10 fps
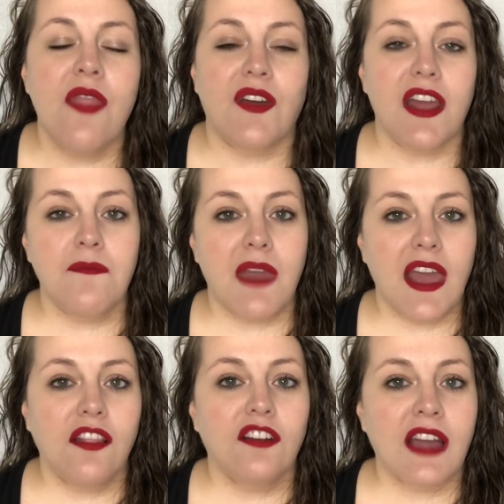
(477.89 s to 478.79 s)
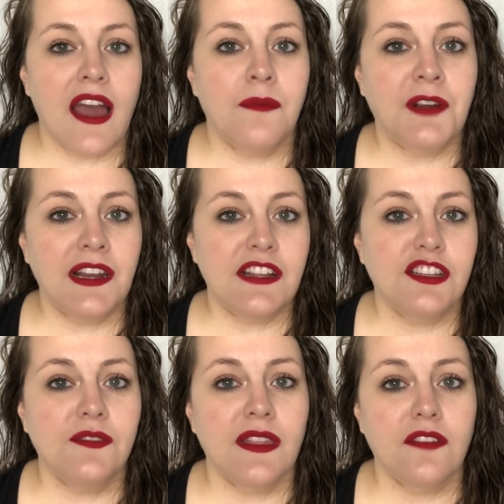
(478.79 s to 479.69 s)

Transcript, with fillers: that I may look at upgrading to in the